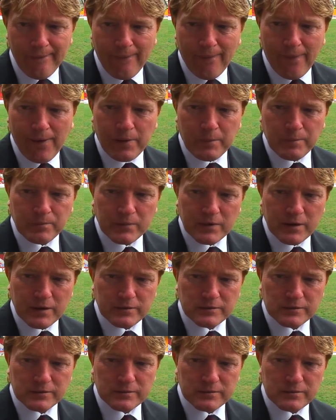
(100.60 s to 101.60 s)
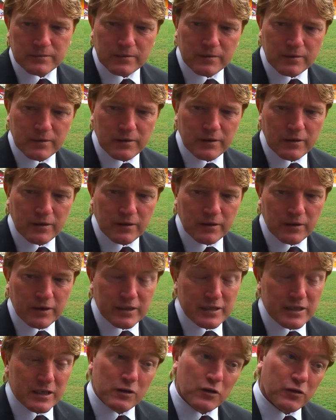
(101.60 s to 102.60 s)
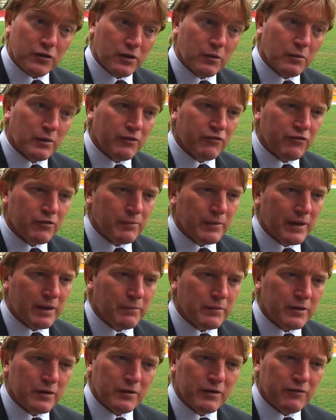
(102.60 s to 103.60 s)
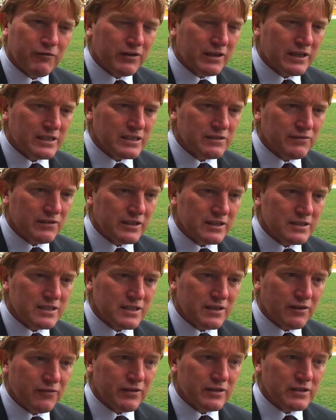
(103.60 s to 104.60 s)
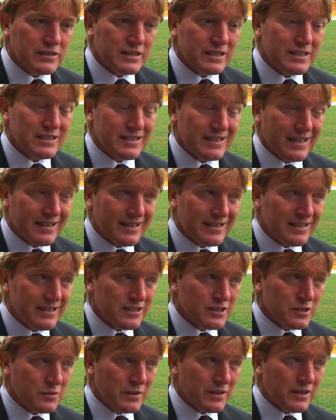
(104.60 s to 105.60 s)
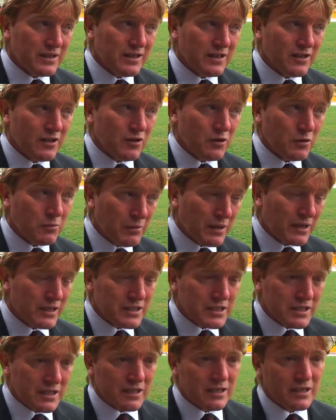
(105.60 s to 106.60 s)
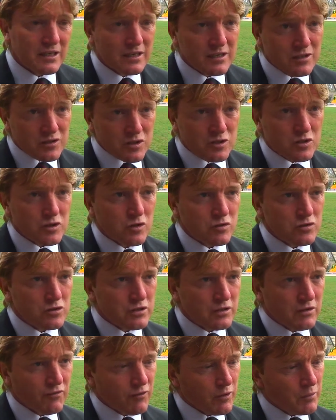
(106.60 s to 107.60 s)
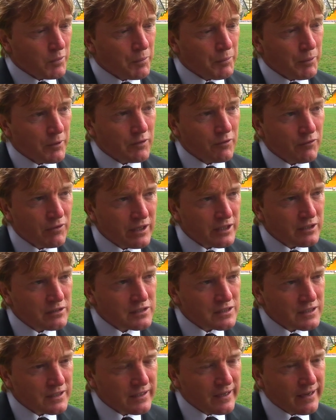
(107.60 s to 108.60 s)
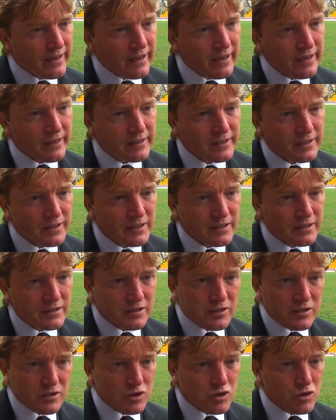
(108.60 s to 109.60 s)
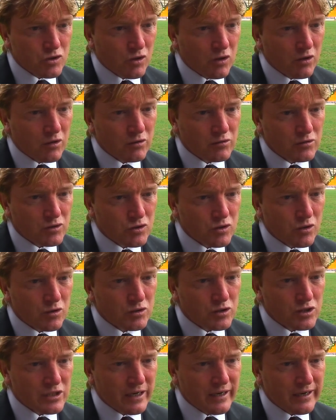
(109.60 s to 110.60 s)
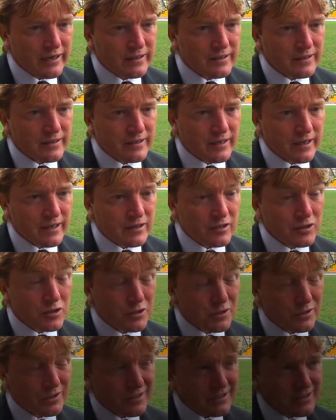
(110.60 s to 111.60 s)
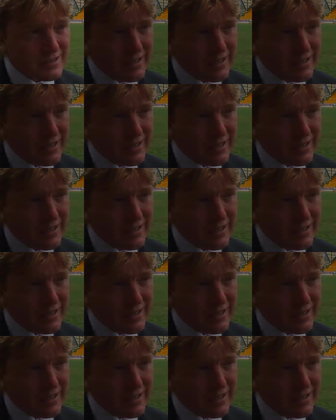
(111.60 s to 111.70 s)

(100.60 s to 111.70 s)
you know, you can take nothing away from them. You know, Inverness have had a terrific season. They needed to win today. They couldn't manage it. St Johnstone have come up on the rails and they're a strong side and they showed that